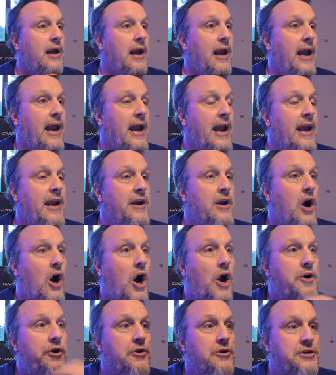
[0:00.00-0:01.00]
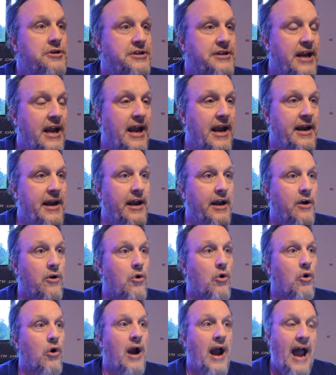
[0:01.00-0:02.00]
And
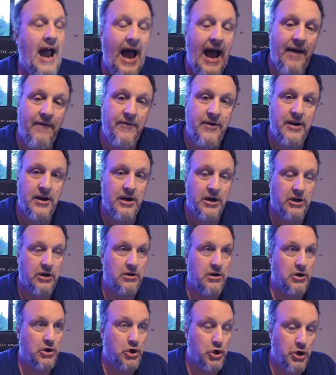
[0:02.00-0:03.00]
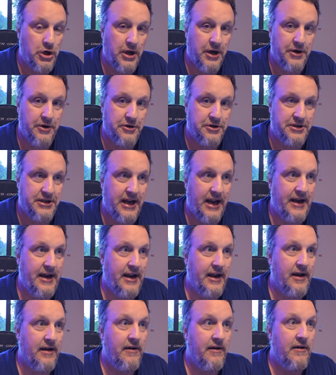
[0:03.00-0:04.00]
understanding or having a good
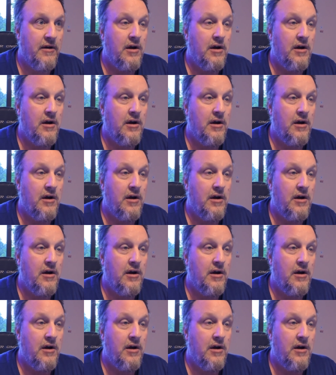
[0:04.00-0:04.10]
understanding